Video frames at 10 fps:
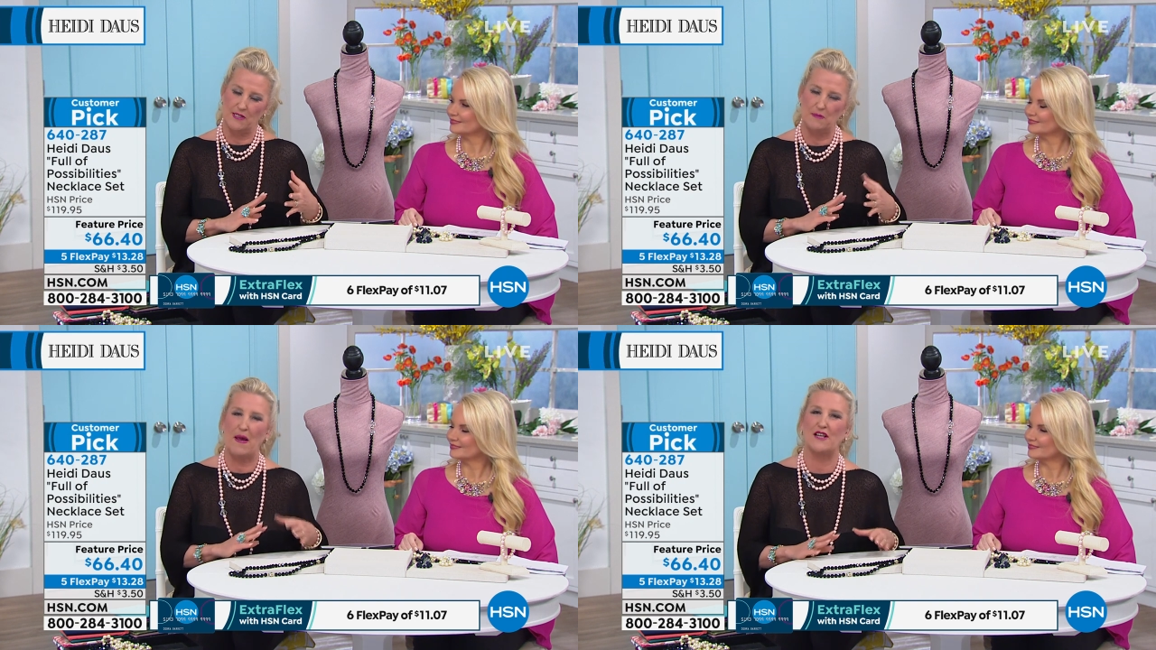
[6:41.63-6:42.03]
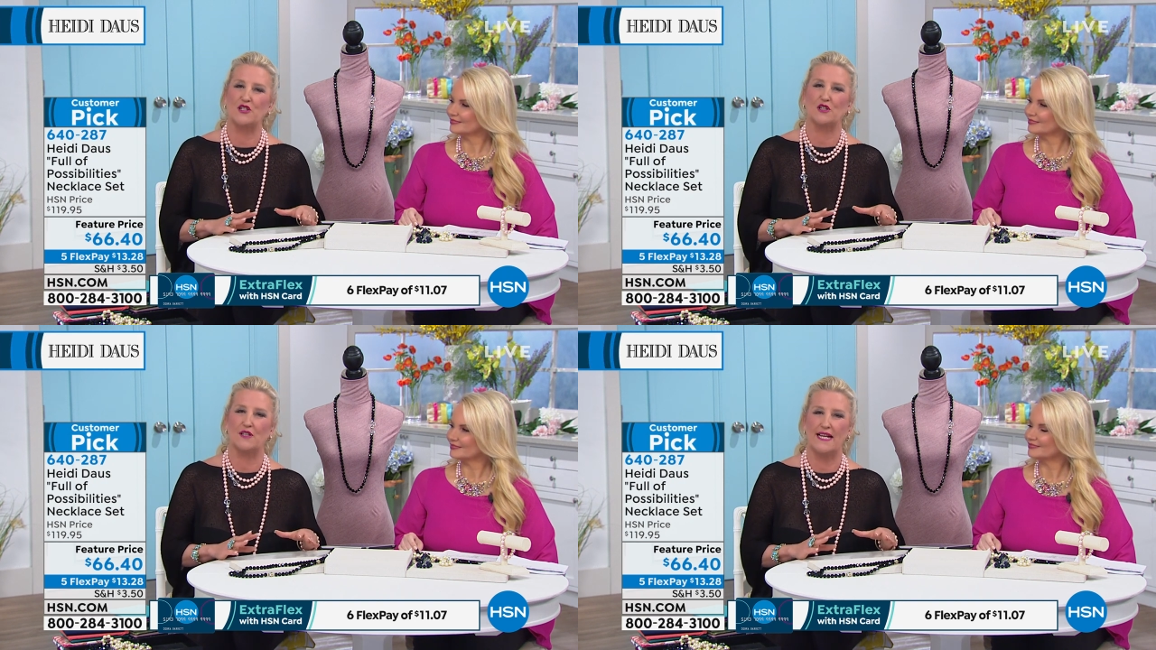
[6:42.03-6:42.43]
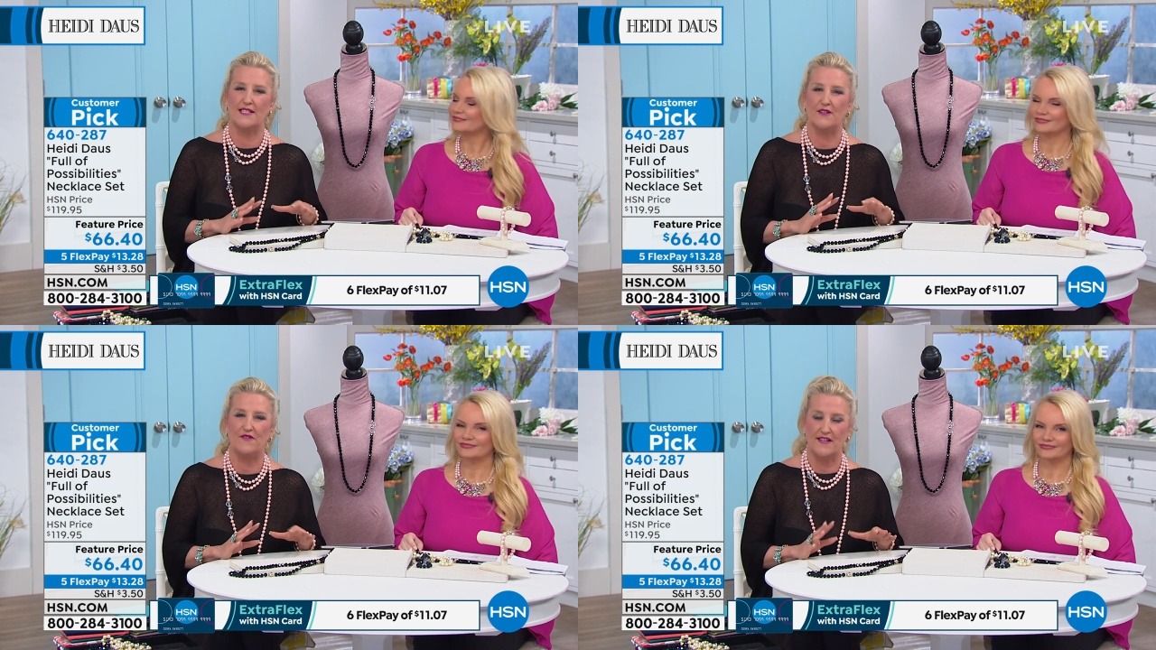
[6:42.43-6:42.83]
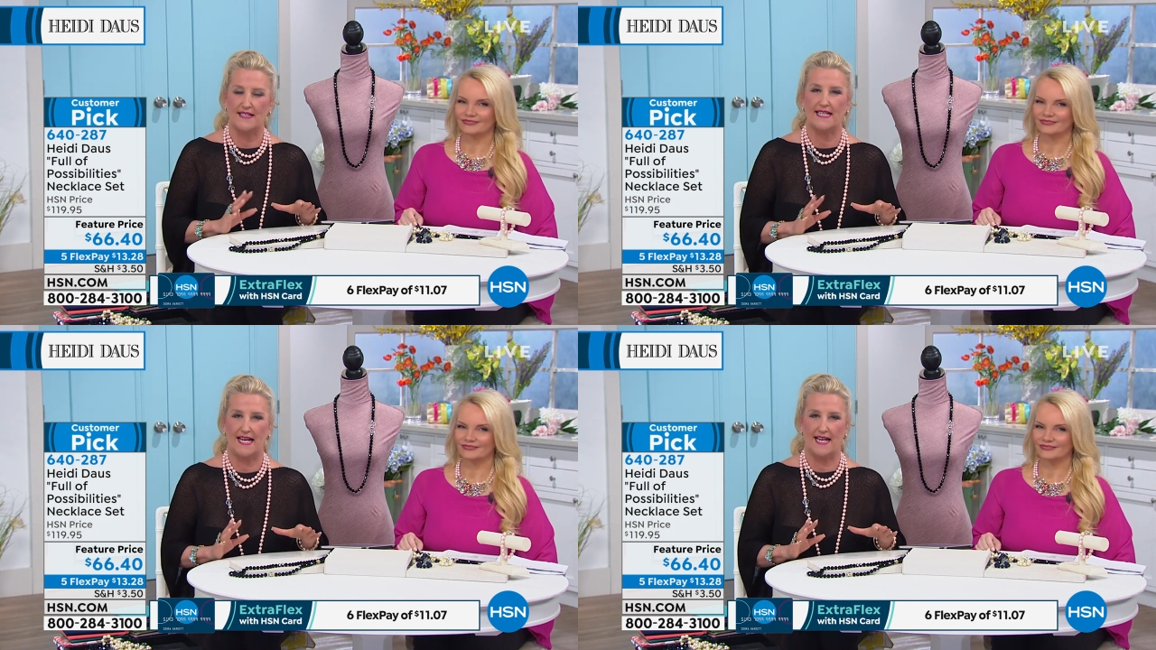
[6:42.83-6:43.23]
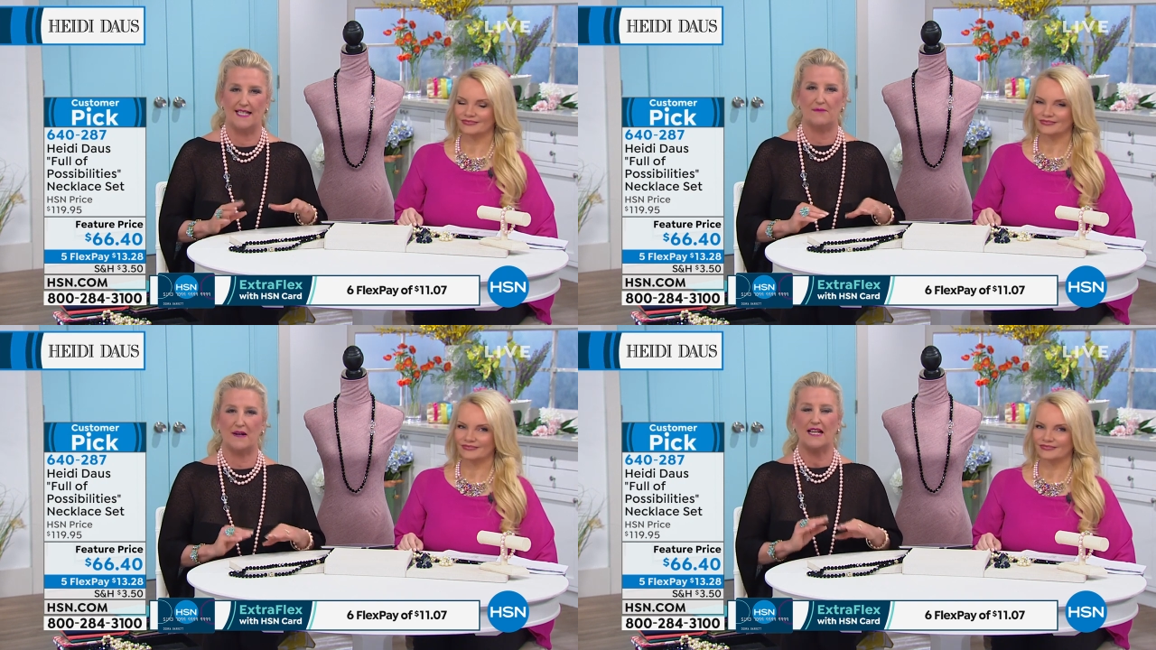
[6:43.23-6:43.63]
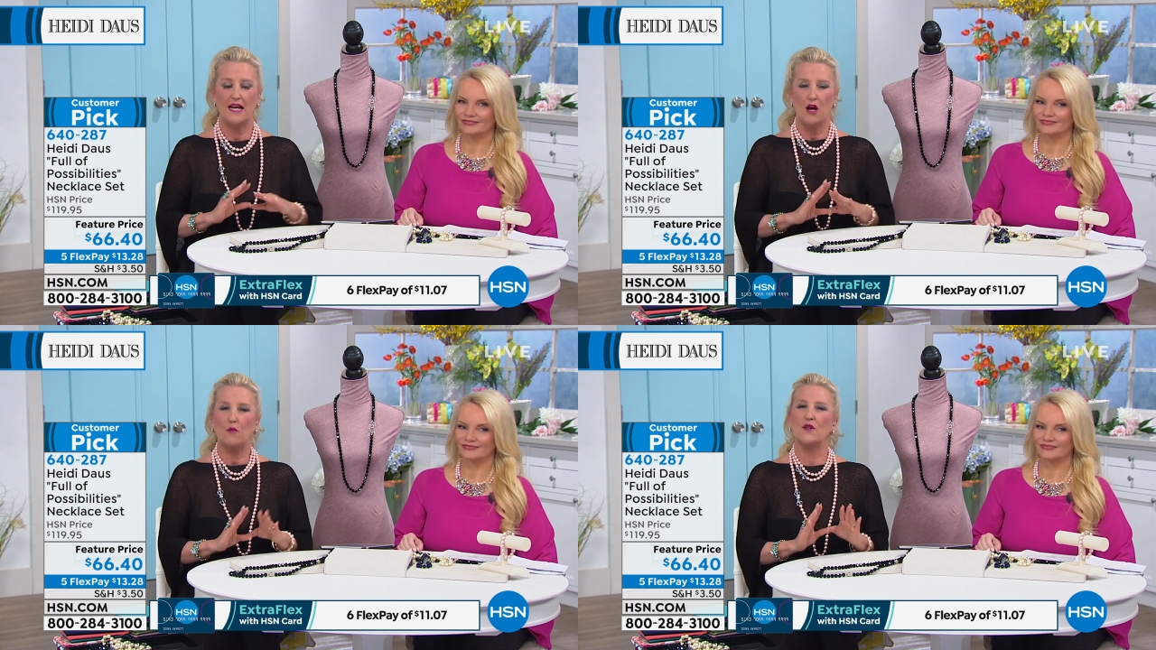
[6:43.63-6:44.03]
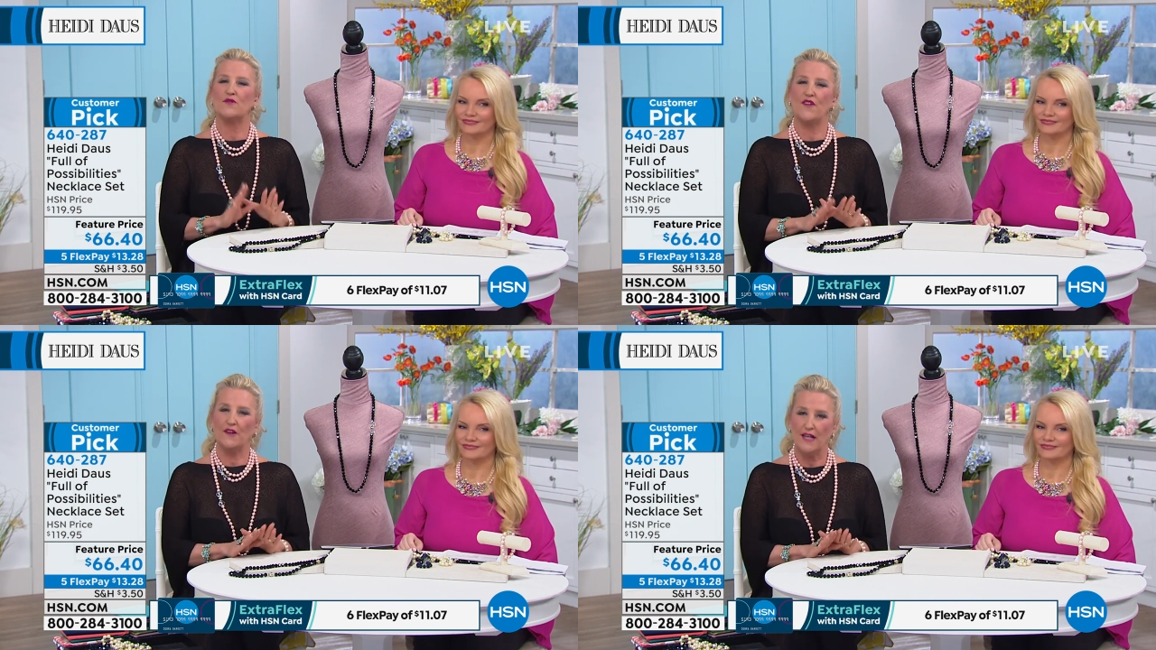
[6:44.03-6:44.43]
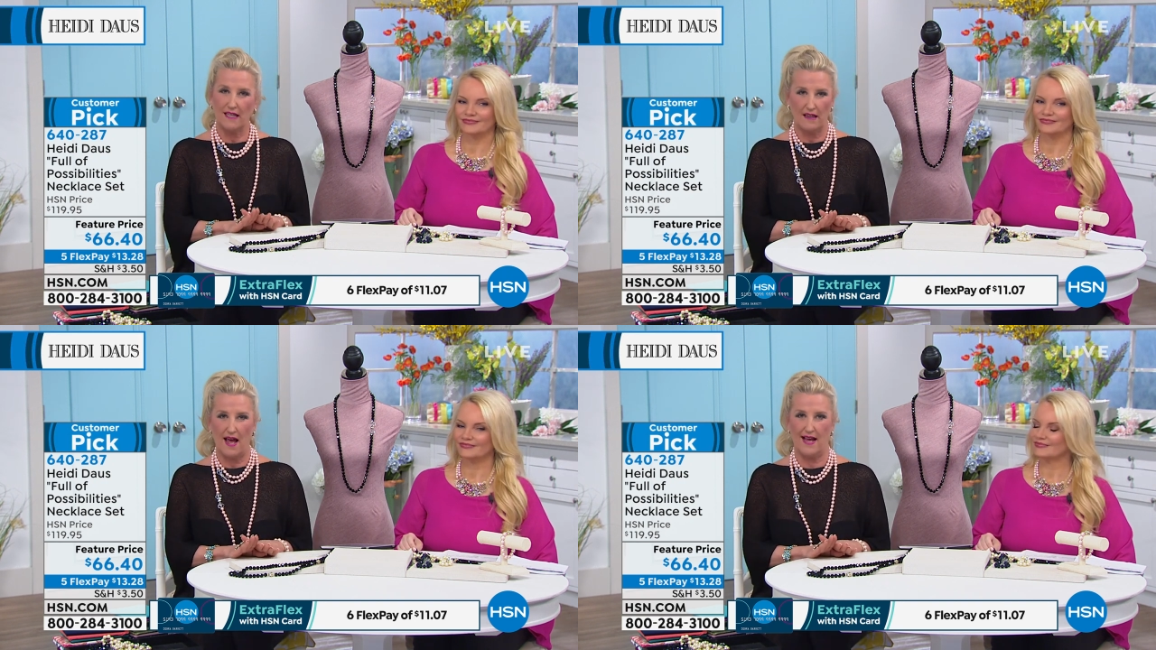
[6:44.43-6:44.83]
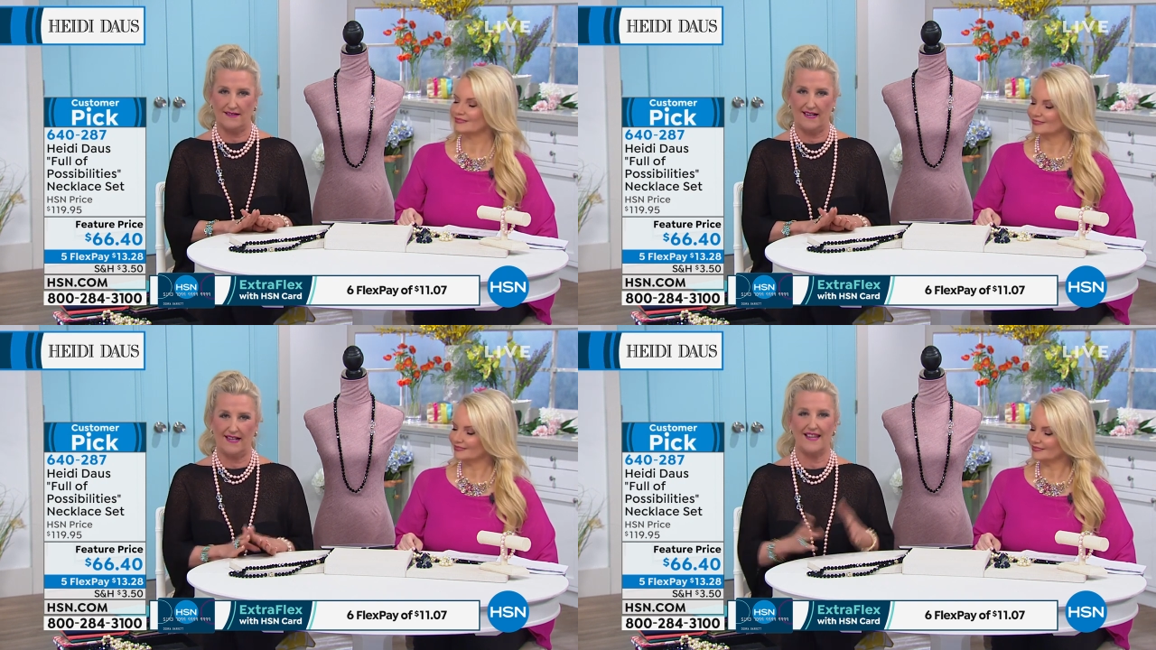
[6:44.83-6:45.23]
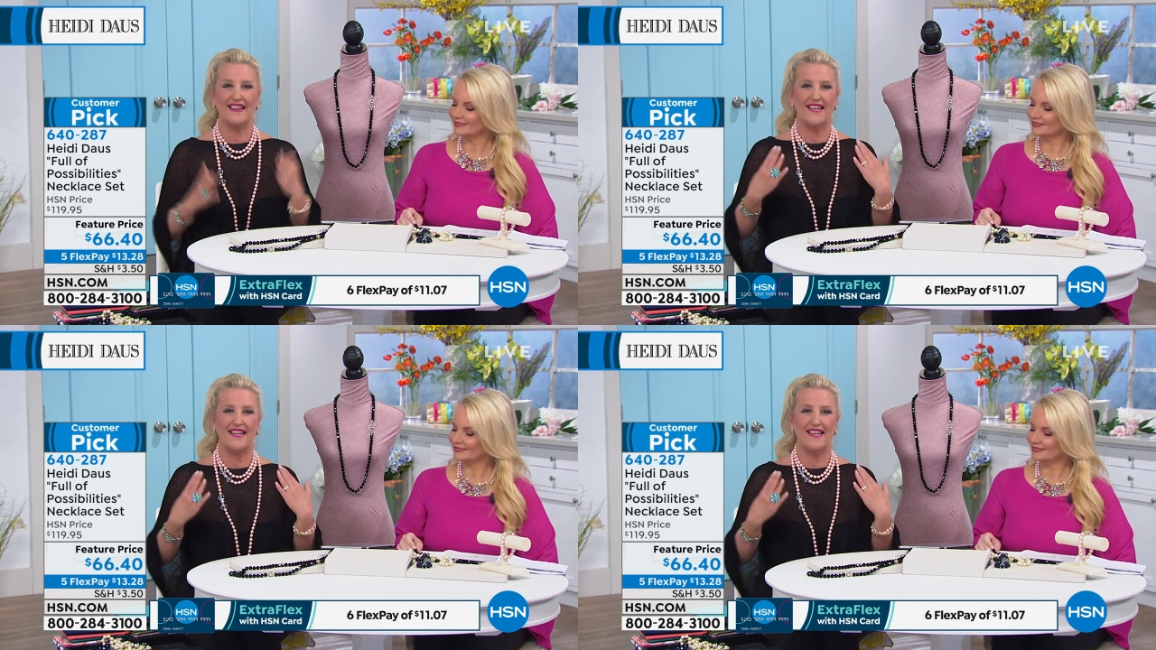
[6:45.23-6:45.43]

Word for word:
Speaker 1: special and sophisticated, but was very classic.